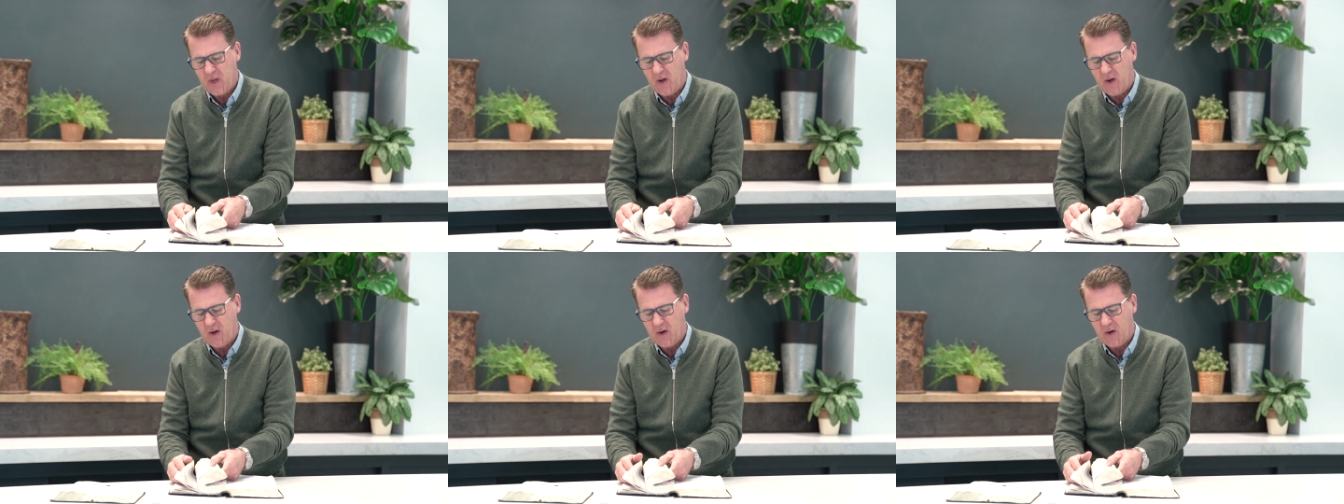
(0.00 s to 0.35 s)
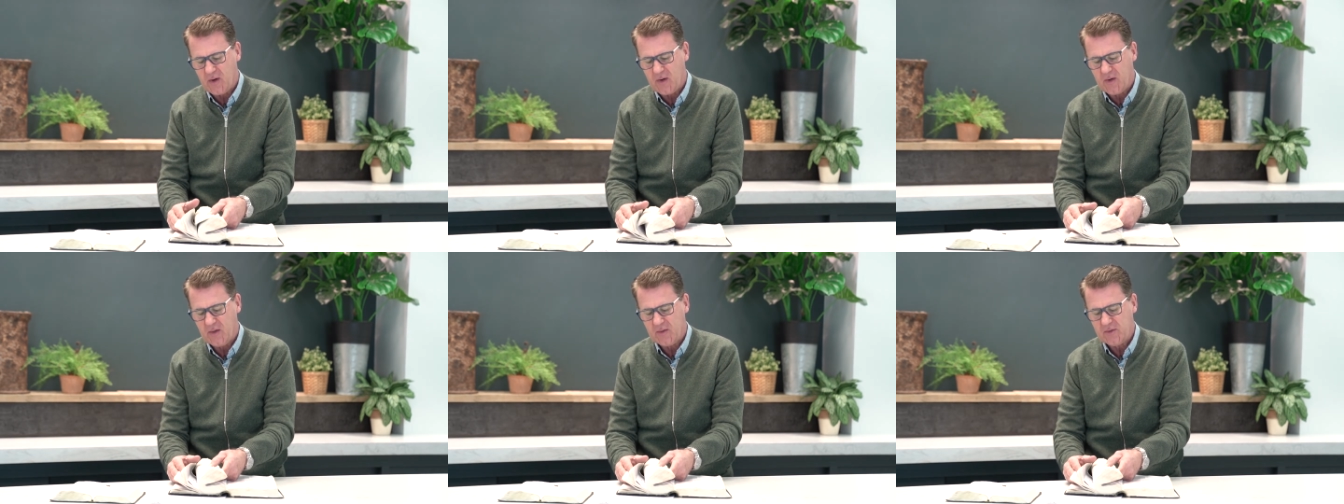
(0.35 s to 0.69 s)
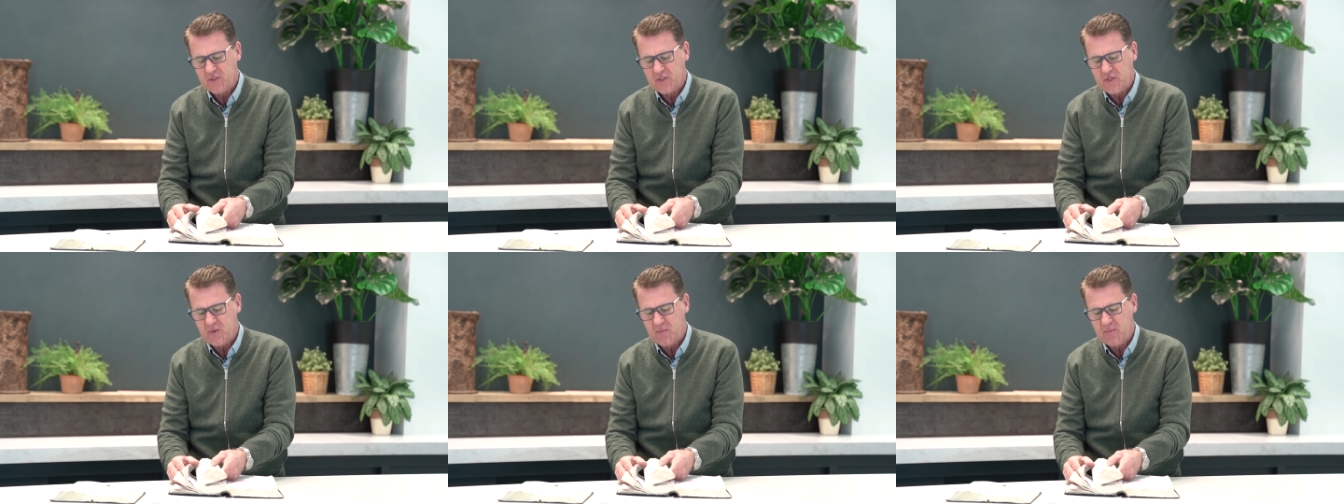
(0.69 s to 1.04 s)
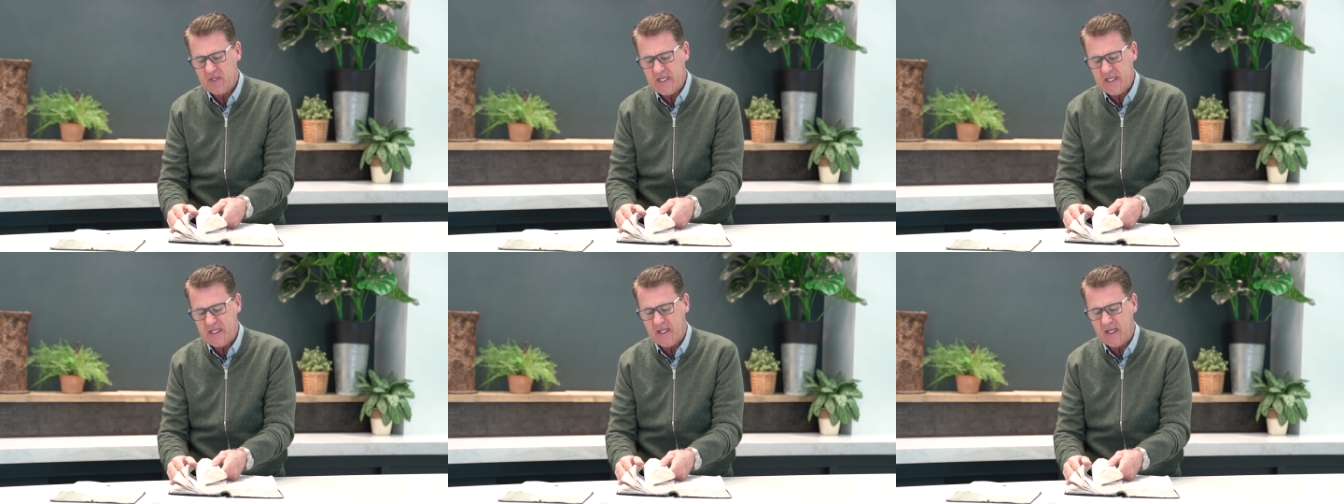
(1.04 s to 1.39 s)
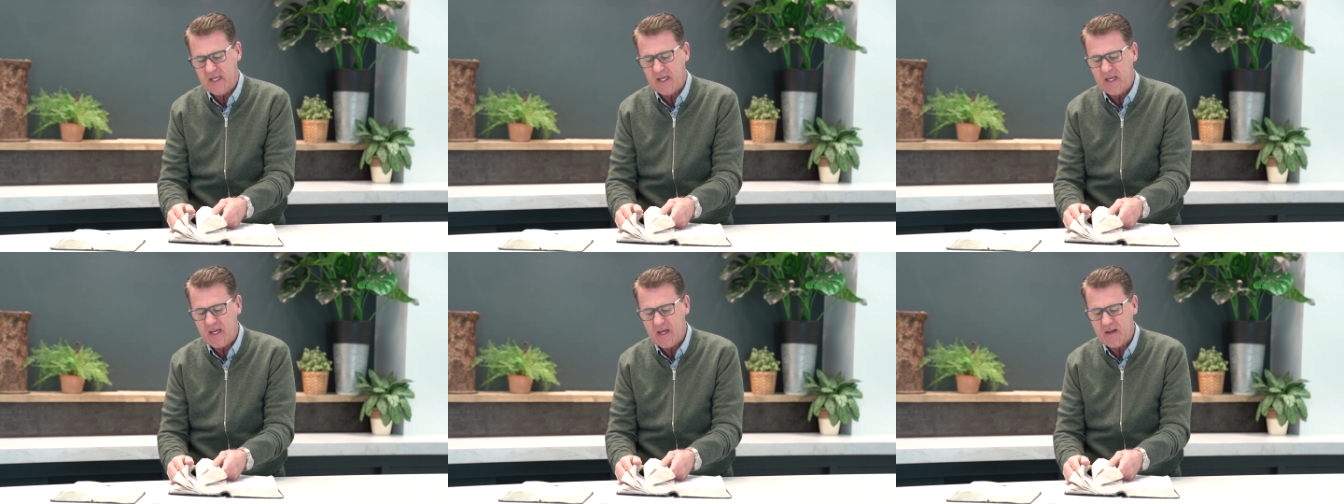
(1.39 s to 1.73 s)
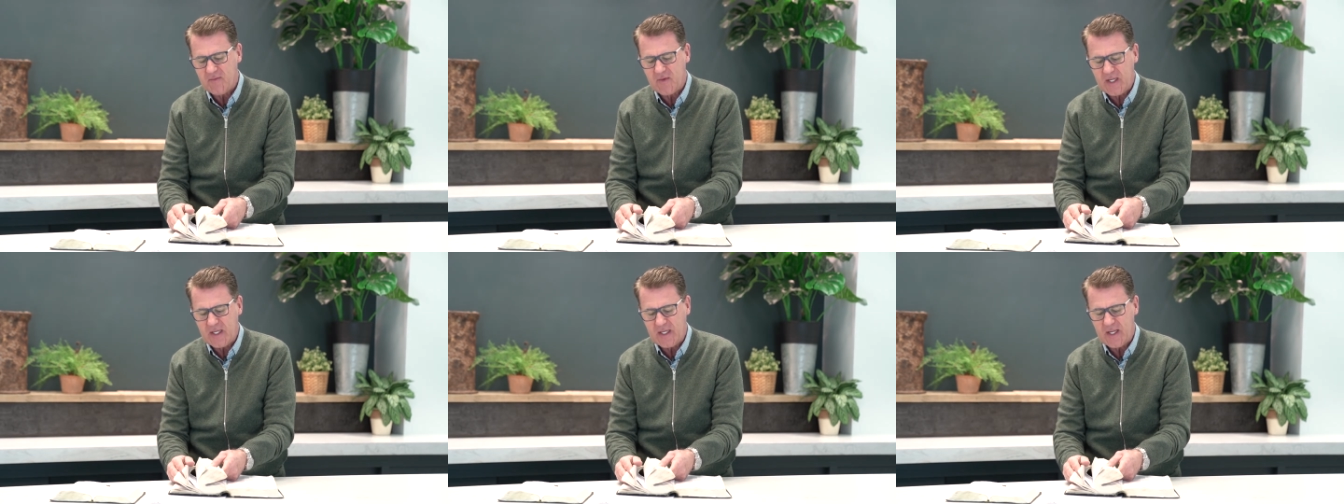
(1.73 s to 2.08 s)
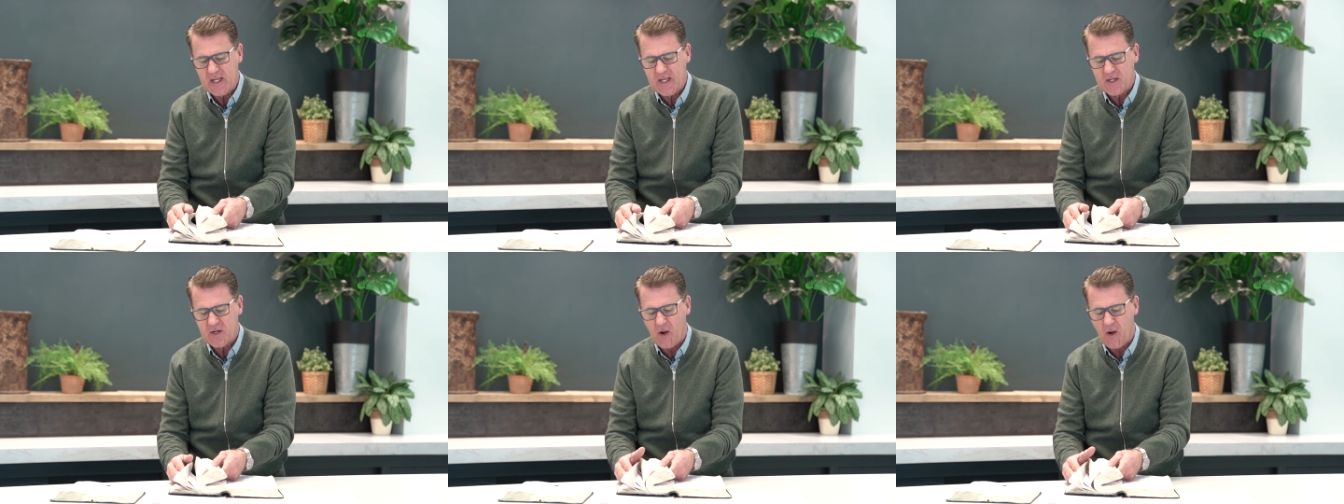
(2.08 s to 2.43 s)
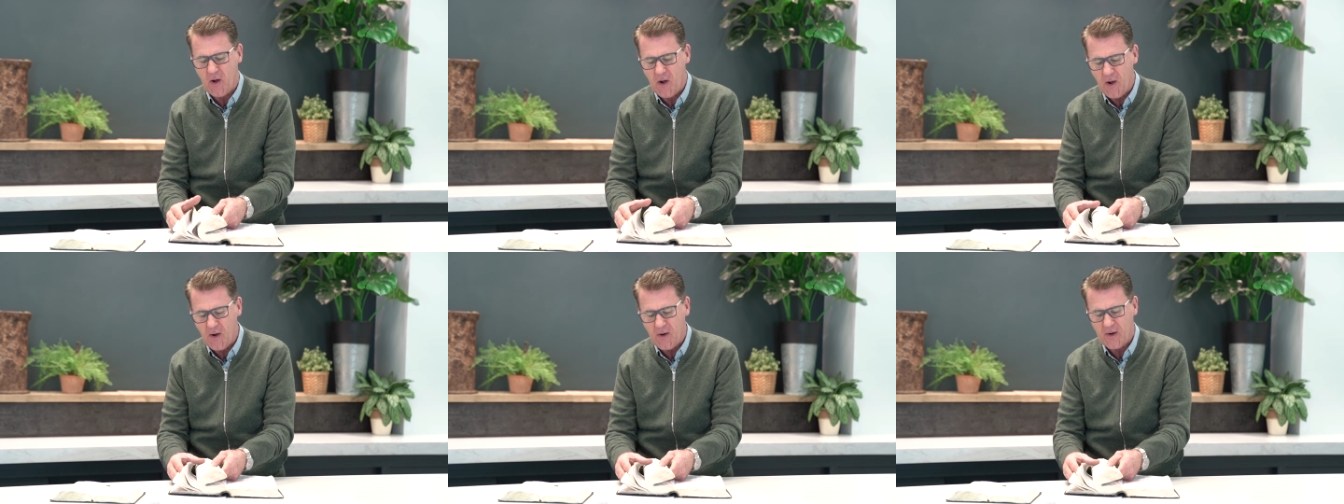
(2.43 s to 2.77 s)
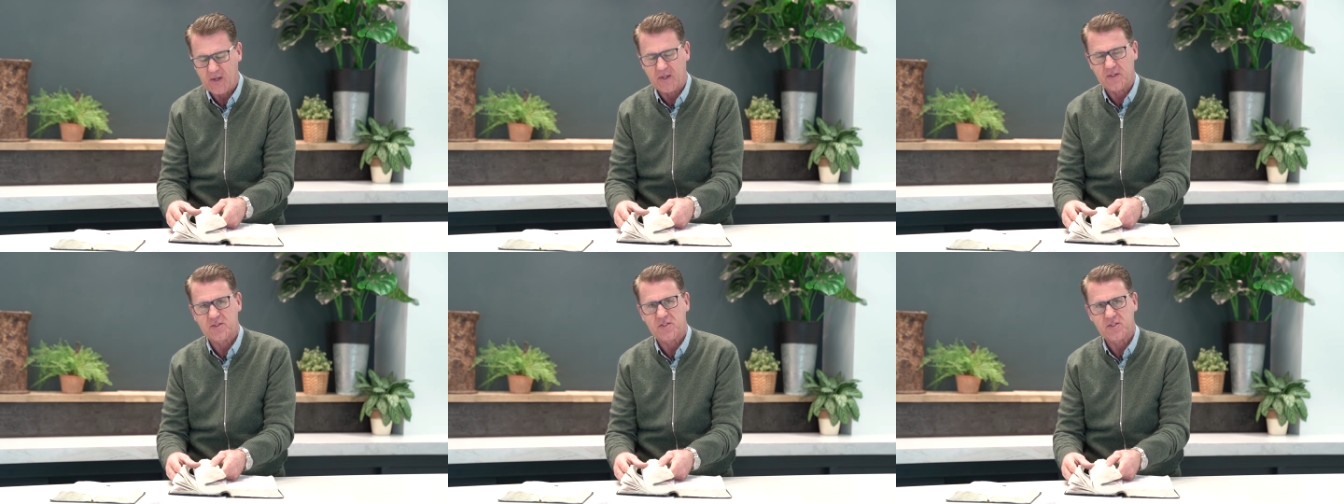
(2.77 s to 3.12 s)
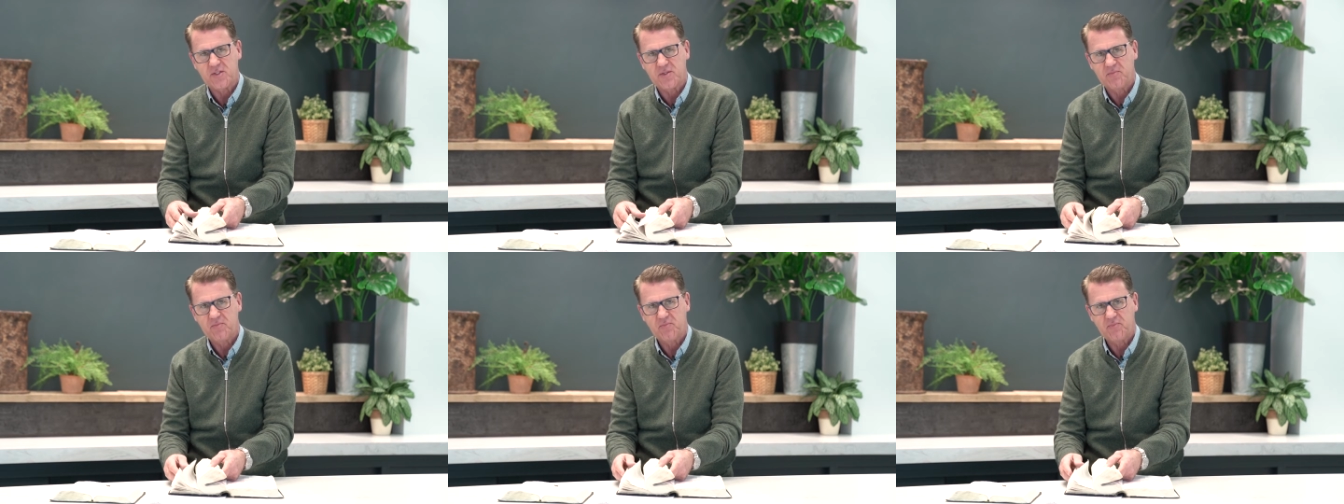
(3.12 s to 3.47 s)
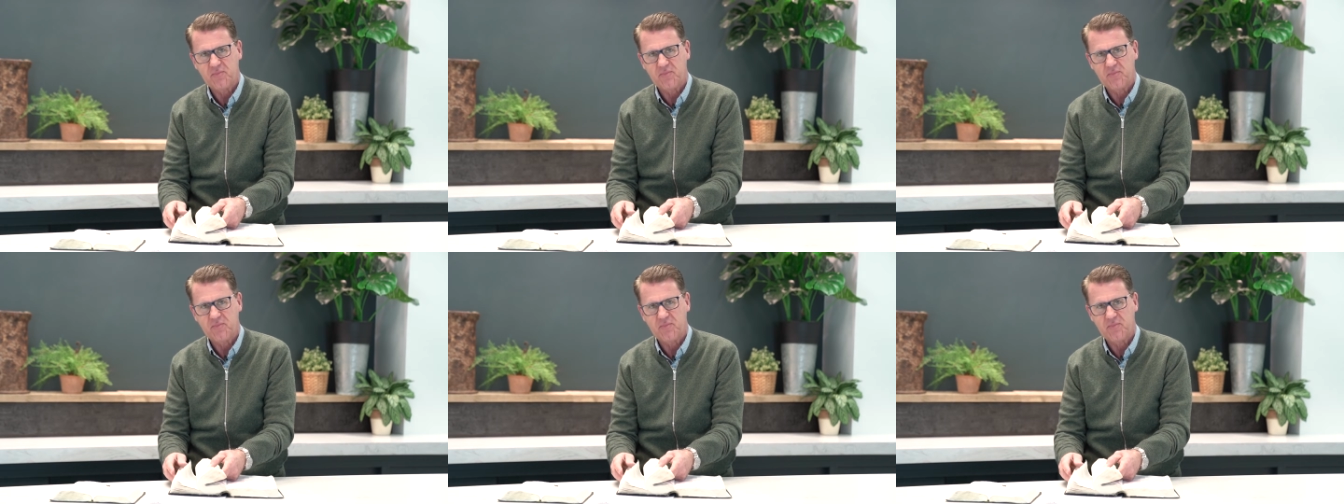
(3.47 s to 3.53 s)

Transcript: are to be living in our hearts